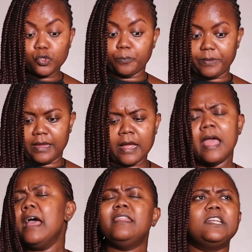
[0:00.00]
to bake.
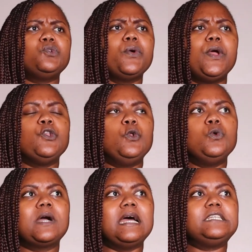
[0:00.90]
That's why when you
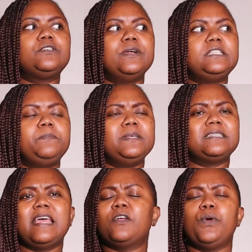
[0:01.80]
look at
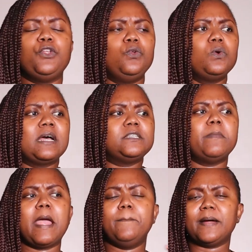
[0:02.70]
recipes, like when you look at
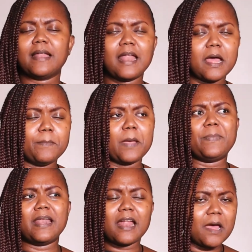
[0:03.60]
my
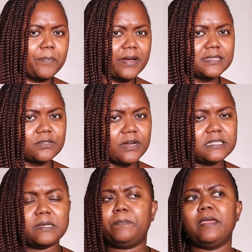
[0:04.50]
banana breads
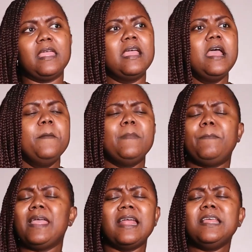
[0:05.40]
recipe,
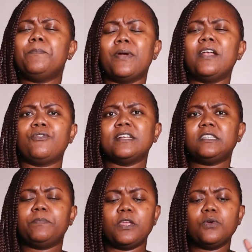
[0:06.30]
maybe any bread
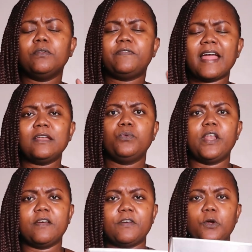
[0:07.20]
recipe, you'll find
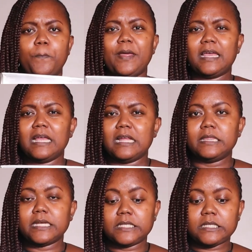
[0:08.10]
whenever you're baking in
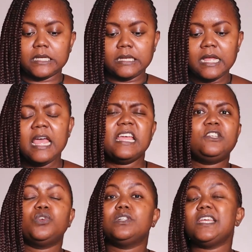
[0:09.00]
this tin,
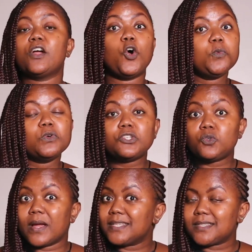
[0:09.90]
it will take almost
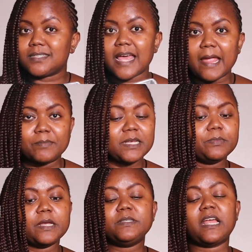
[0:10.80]
twice the time.
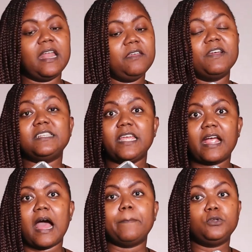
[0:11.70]
Sometimes it can even
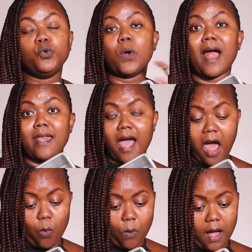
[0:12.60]
take up to an
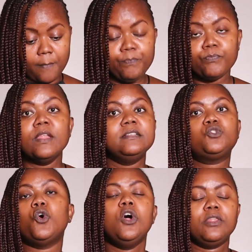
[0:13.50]
hour.
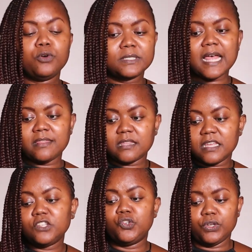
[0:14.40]
So those are the
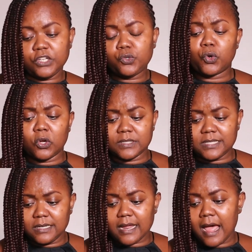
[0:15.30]
things you need to
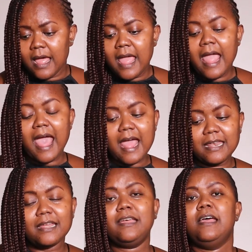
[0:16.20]
consider.
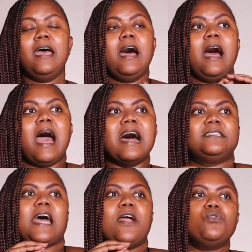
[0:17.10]
And
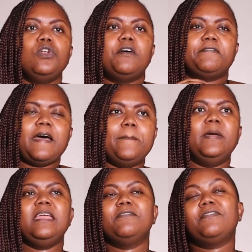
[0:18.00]
as a rule of thumb,
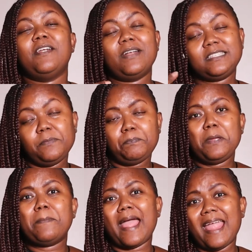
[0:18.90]
if the
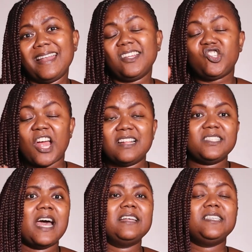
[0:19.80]
recipe by any
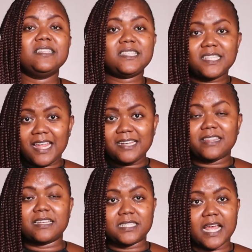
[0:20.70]
chance hasn't said
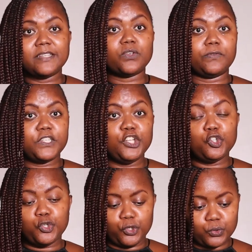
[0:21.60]
the size of tin
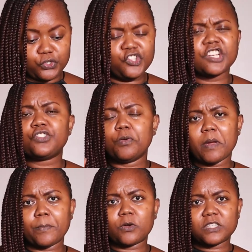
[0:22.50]
to use, just
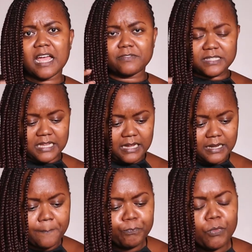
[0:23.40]
remember what I've
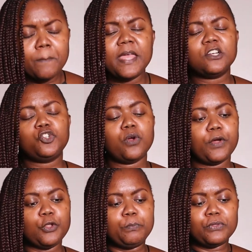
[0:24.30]
said. Make sure
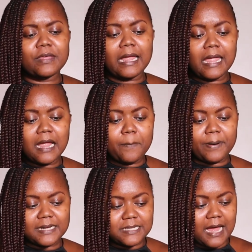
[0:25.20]
when you put the cake
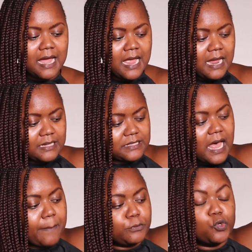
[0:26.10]
batter, it's
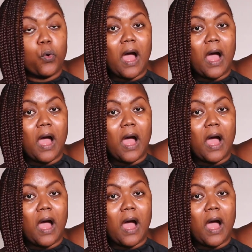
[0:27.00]
up to